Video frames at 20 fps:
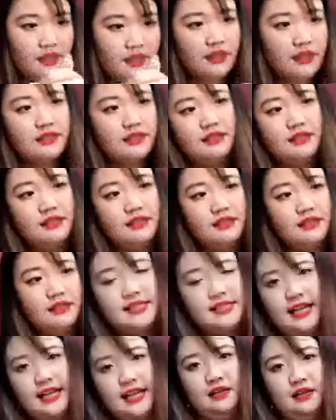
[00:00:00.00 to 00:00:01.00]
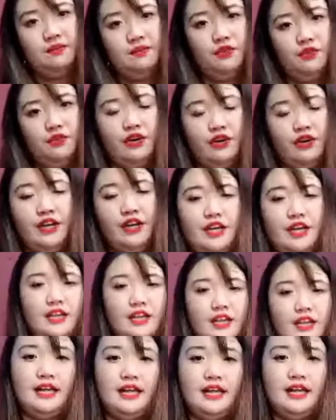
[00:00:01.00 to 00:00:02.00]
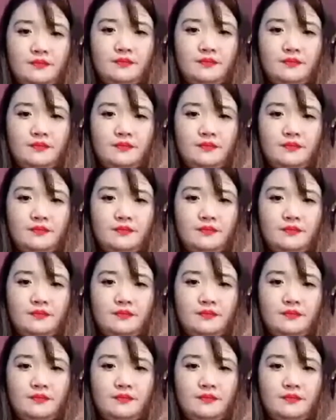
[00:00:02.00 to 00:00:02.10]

Second color, gray color.